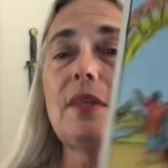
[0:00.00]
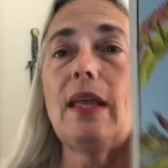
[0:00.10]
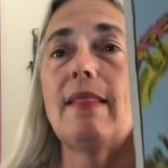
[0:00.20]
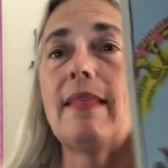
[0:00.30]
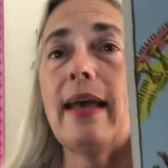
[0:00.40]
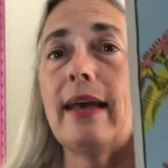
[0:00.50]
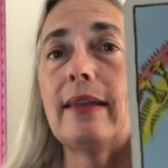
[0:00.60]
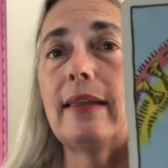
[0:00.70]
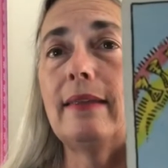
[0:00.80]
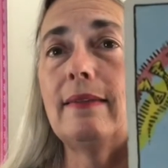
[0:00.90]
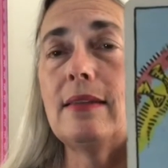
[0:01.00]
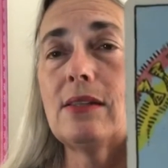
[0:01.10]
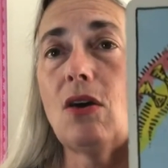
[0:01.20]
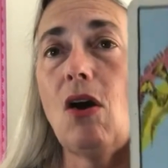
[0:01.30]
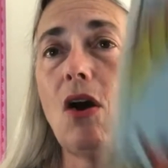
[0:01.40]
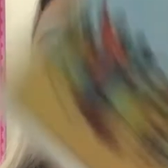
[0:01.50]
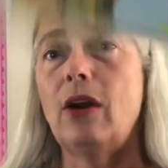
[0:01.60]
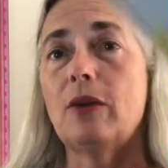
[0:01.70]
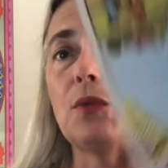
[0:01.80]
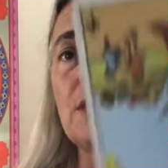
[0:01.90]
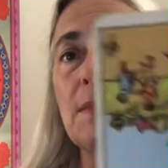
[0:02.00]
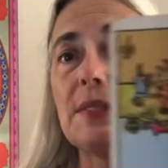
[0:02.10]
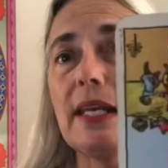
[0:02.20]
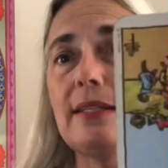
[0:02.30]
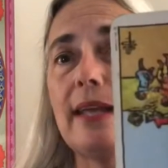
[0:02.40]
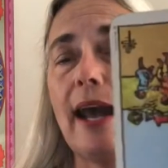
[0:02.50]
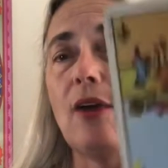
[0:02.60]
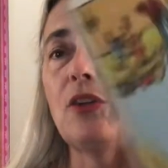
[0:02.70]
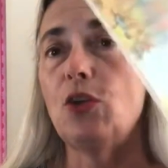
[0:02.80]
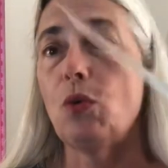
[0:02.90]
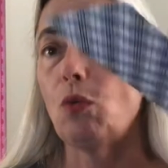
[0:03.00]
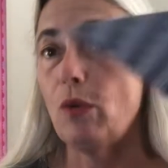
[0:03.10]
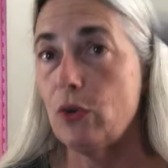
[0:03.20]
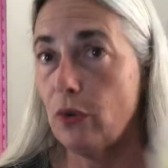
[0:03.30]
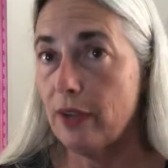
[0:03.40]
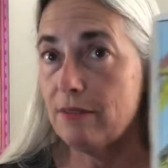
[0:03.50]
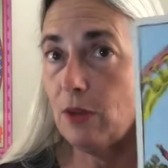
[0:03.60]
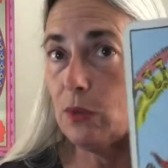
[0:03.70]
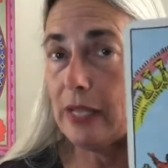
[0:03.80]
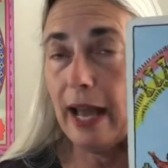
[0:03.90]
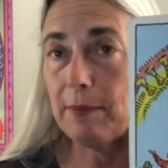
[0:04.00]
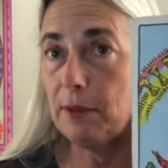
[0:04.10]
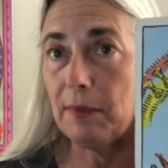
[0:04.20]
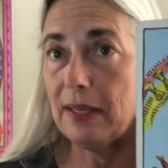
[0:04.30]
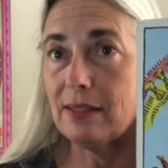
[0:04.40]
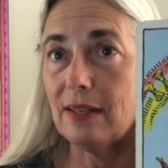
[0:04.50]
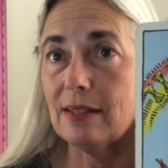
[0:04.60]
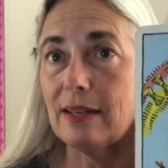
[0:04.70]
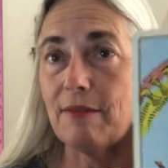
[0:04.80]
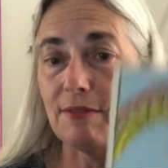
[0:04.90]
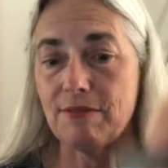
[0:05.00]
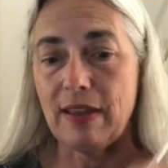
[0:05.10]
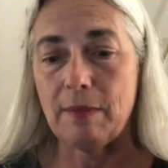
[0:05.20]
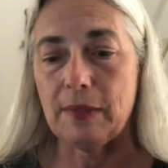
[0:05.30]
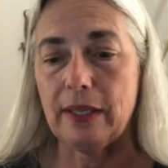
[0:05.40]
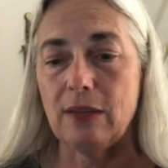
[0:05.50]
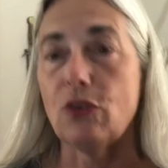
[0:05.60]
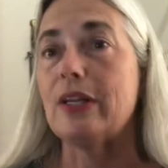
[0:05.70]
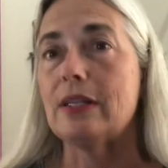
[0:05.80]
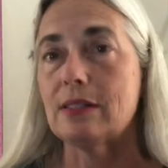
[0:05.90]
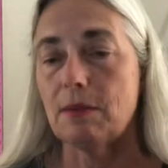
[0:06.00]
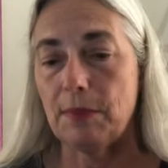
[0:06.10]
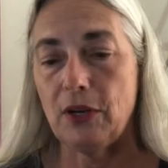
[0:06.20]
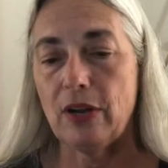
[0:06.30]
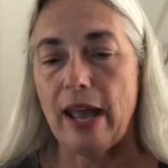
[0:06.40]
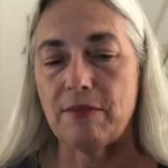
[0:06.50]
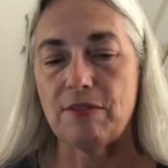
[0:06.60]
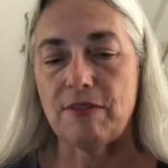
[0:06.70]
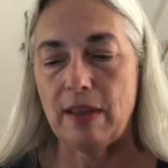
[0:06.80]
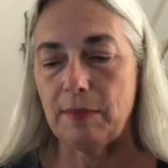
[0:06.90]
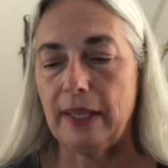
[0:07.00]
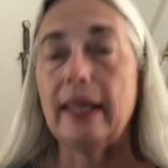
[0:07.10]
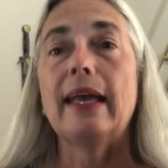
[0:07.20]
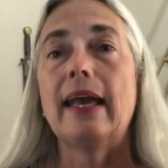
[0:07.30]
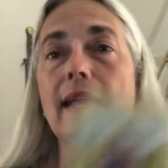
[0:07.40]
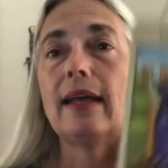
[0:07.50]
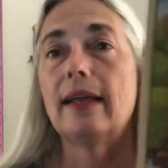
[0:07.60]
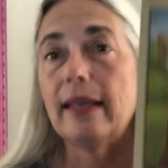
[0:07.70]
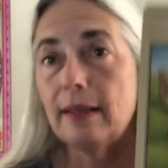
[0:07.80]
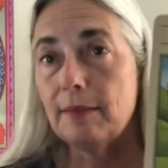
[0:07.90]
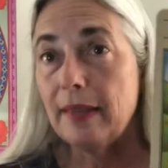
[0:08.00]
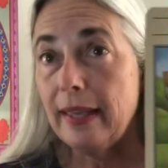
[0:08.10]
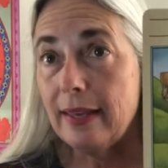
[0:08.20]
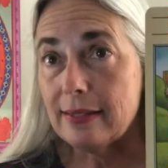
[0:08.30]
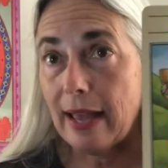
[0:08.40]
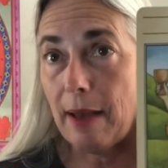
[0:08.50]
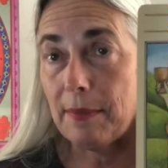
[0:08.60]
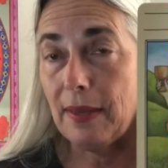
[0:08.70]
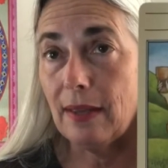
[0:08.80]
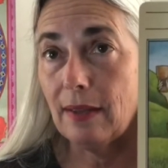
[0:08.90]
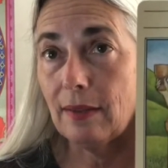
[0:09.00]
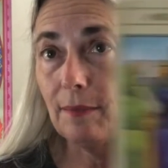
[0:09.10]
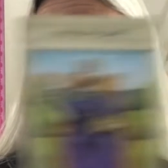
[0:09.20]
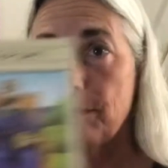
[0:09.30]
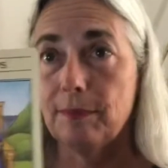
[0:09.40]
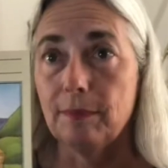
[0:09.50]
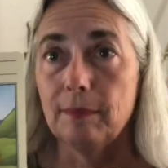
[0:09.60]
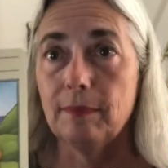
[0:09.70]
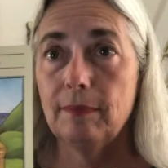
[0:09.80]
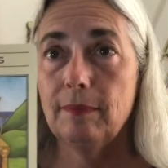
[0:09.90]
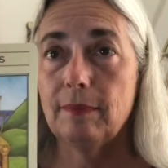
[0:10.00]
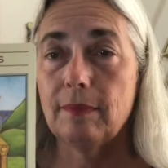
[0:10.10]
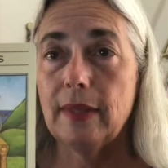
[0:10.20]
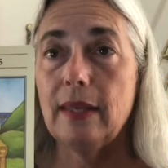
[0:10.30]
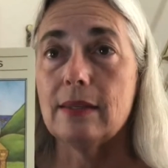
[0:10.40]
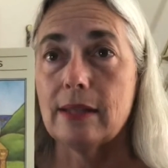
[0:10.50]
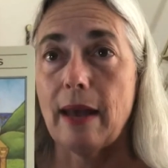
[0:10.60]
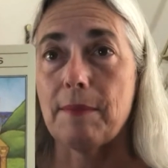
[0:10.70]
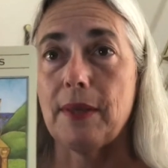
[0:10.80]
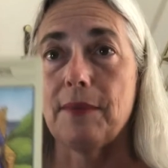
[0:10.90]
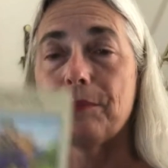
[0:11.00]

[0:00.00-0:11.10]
that in this card it was upside down and you were wondering if he was happy because he doesn't have a family, or he doesn't appear to have a family. He is happy. He is happy.